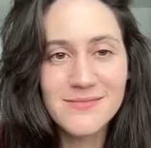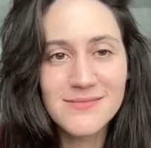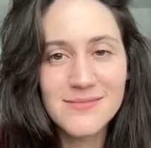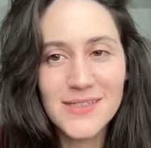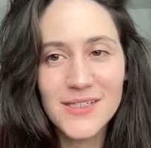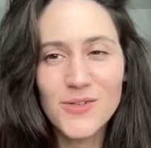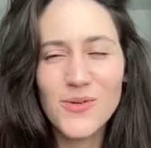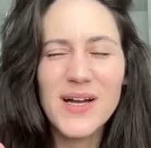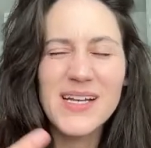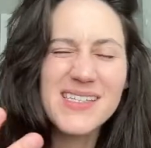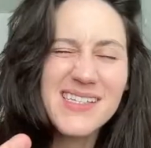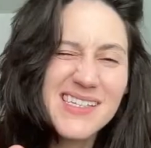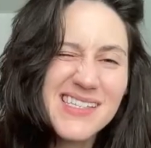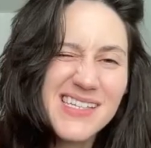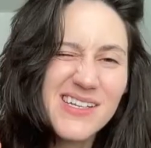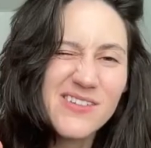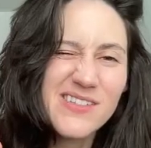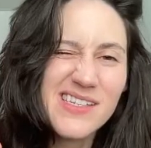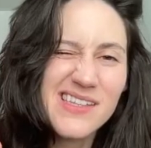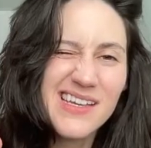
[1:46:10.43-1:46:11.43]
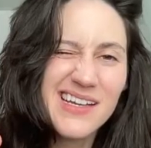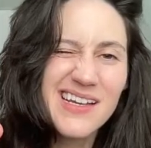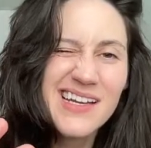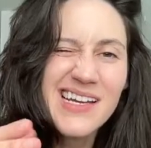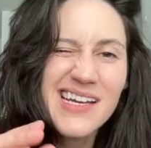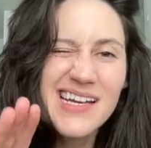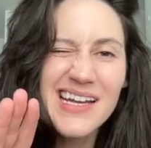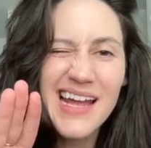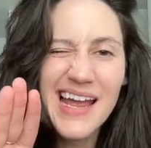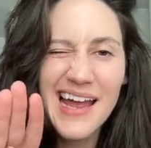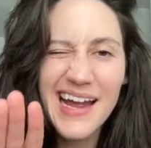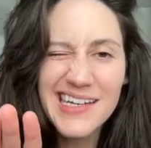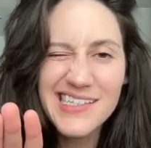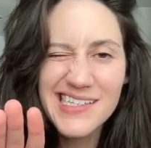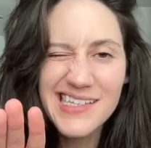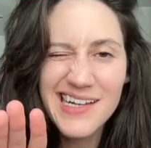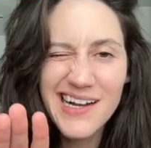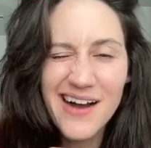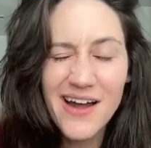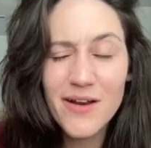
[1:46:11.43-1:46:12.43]
Otherwise, because here's the thing, action
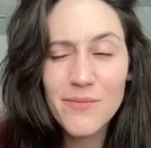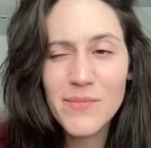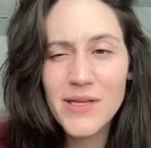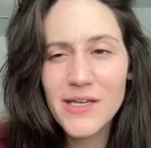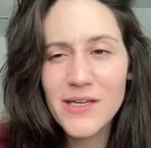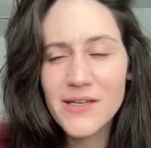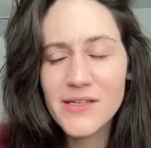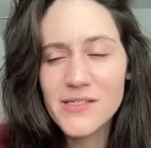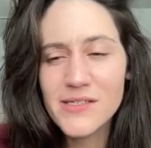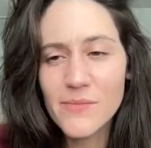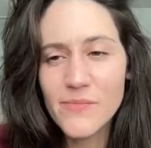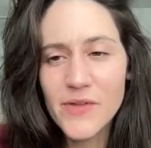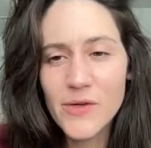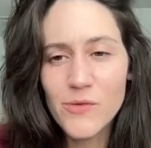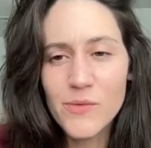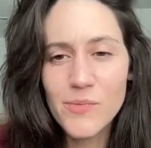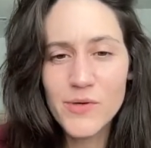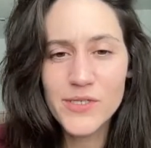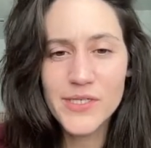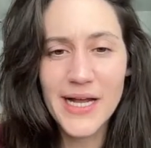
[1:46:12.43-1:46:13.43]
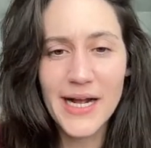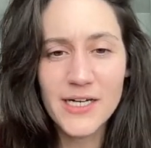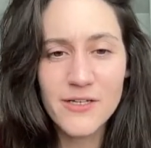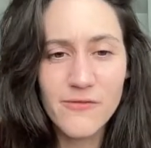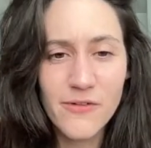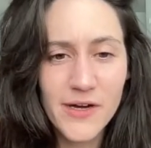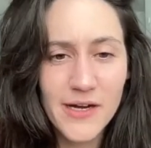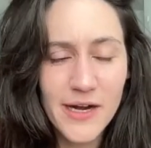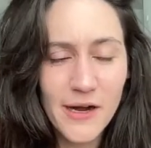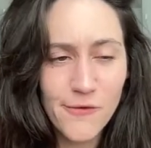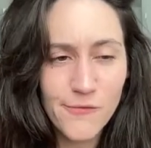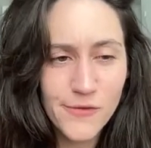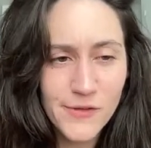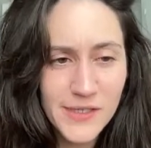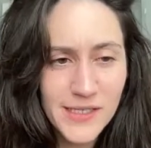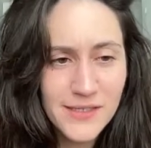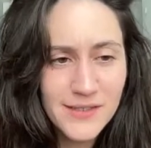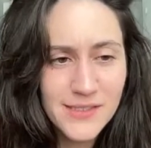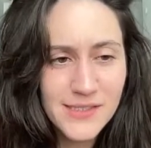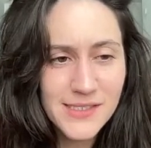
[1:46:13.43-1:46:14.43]
economy is something we protect very
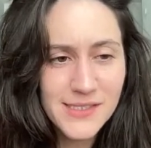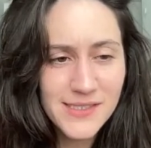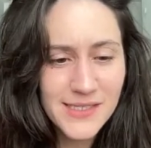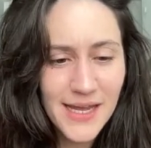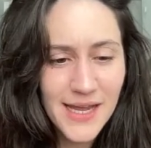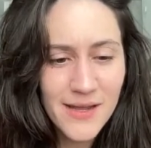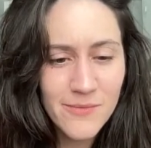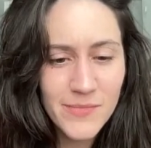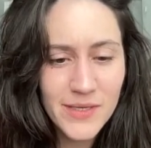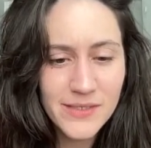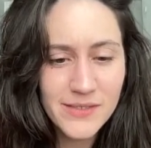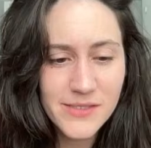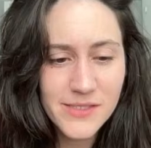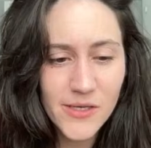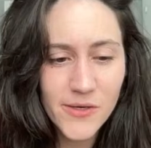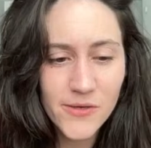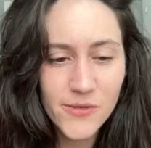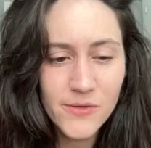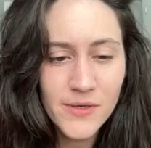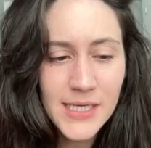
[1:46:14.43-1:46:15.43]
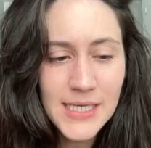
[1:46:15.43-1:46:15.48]
carefully in this game, and so